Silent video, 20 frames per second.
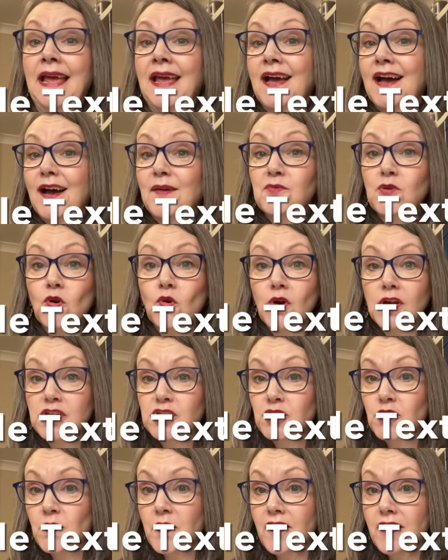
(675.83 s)
I'm not quite
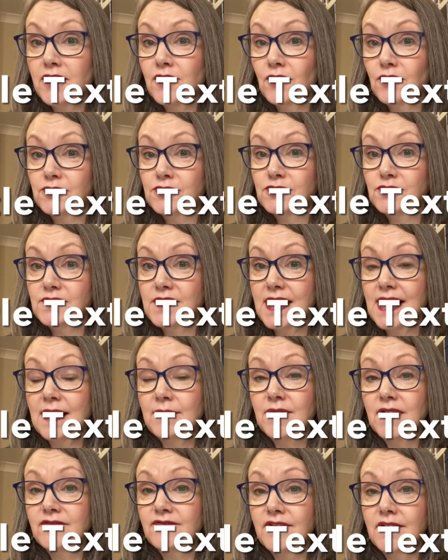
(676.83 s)
sure where I got to there.
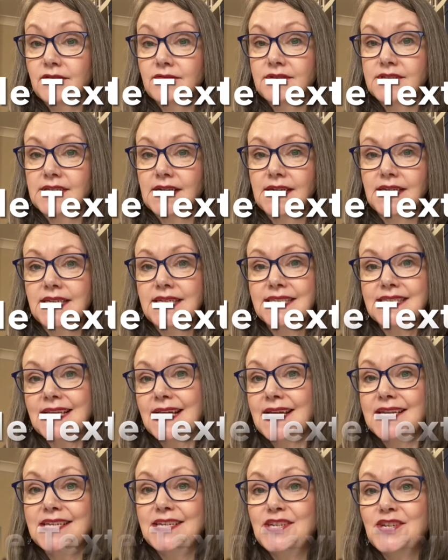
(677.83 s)
My phone suddenly
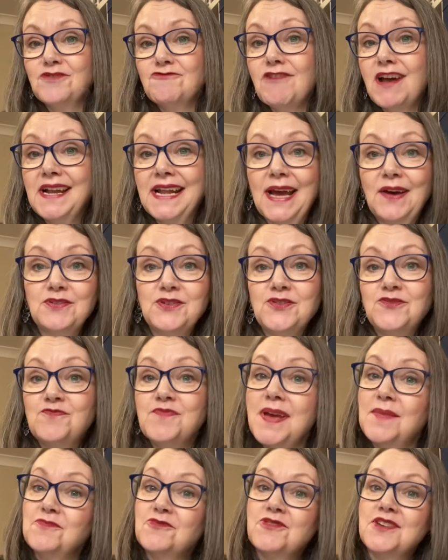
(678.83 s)
decided to run out of
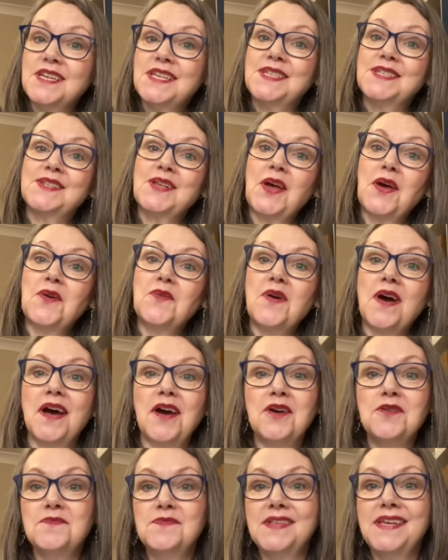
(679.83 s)
memory, so I
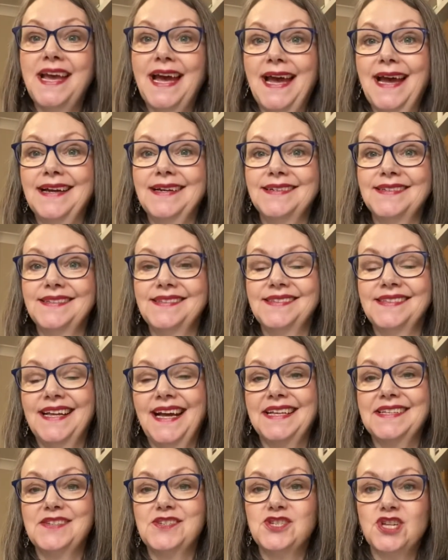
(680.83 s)
hope the angle
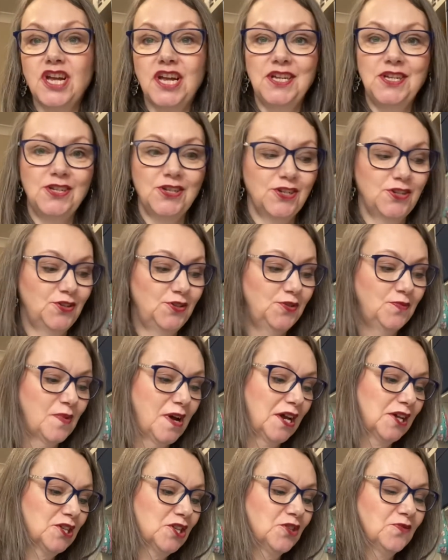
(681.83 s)
hasn't changed too
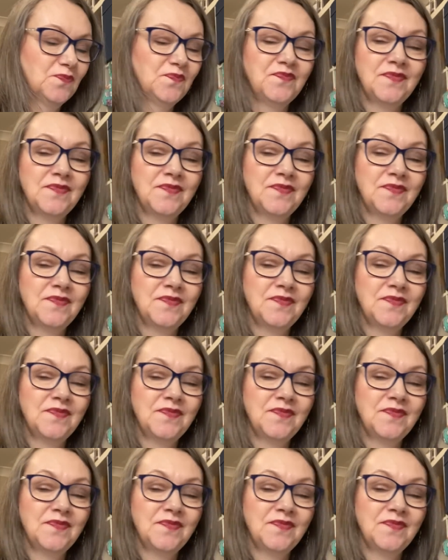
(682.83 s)
much.